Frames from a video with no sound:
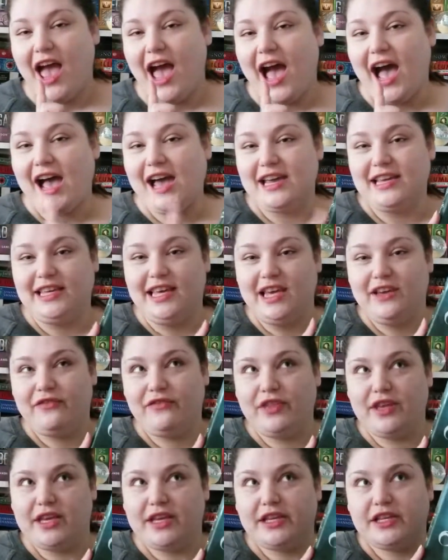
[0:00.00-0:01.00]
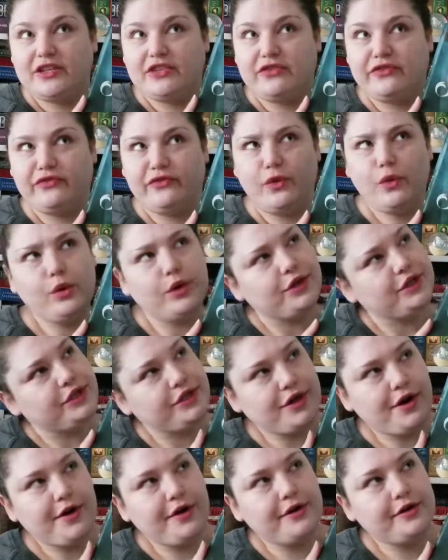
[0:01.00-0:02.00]
I gave this 4
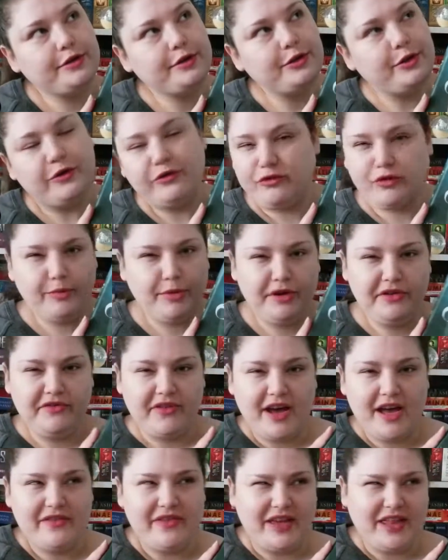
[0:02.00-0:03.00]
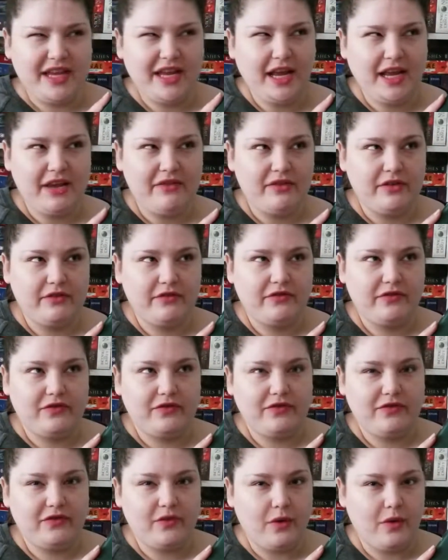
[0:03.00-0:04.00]
stars or 4.5. I think I gave it
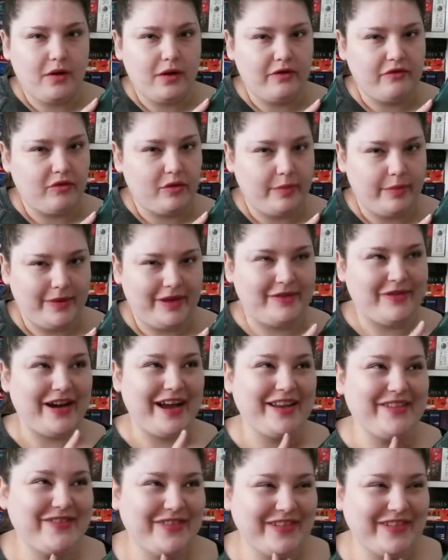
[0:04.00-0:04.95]
4 or 4.5.